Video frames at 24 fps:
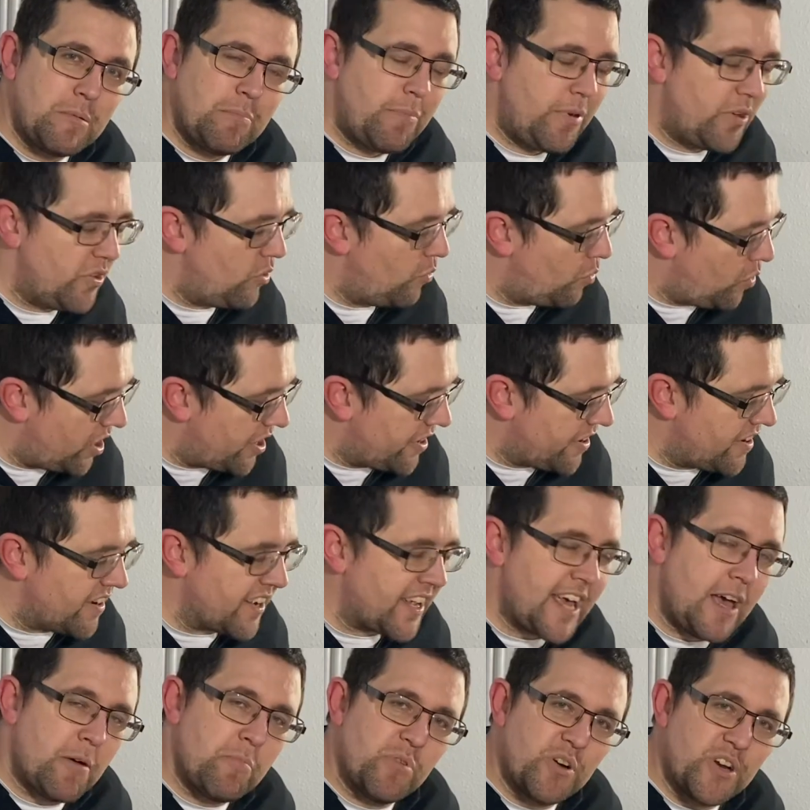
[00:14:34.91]
But the
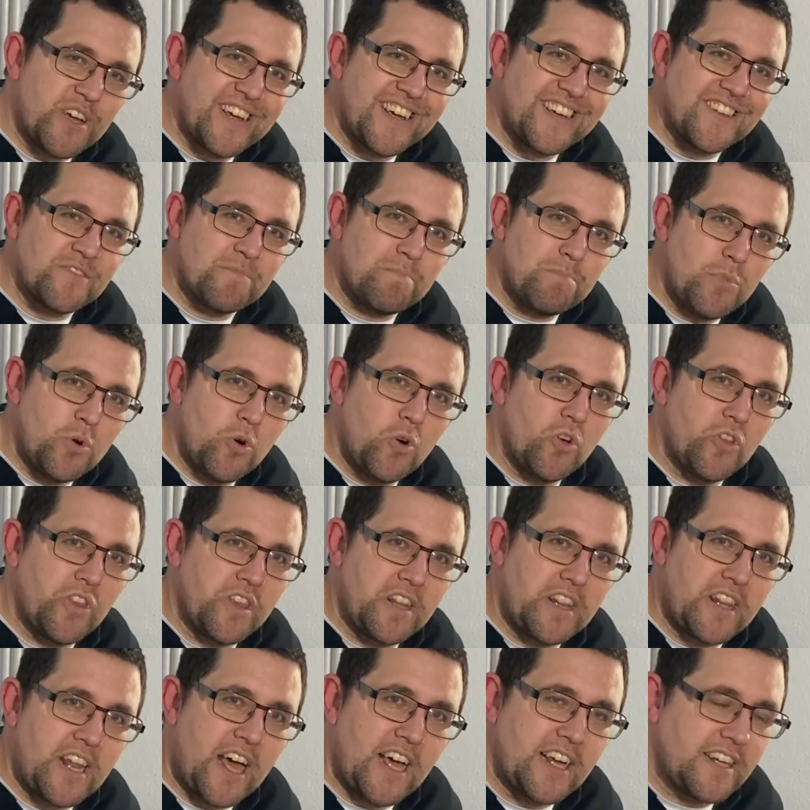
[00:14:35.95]
Whatnot cabinet is more
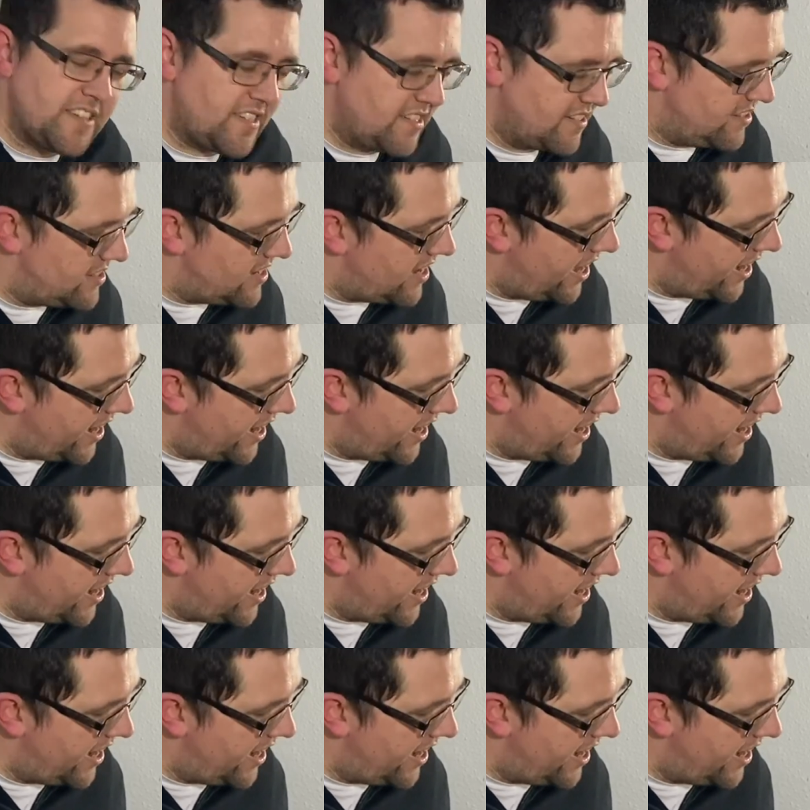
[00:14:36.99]
than nice.